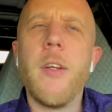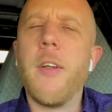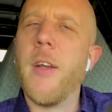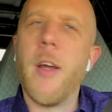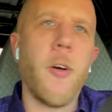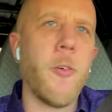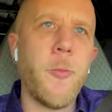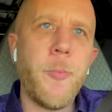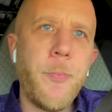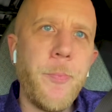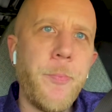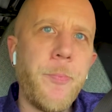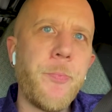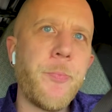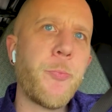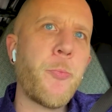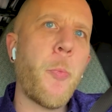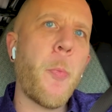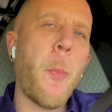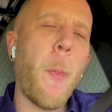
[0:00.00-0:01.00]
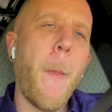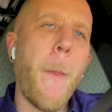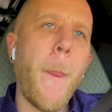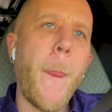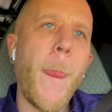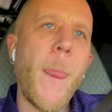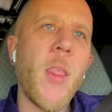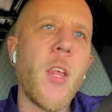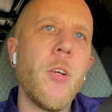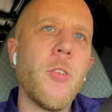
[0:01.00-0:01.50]
No.
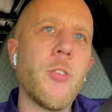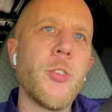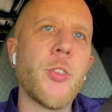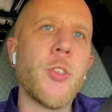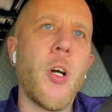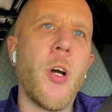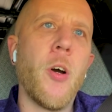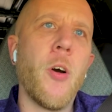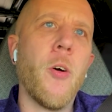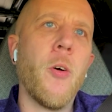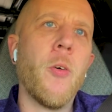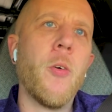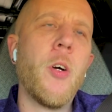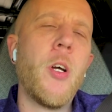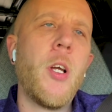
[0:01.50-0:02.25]
So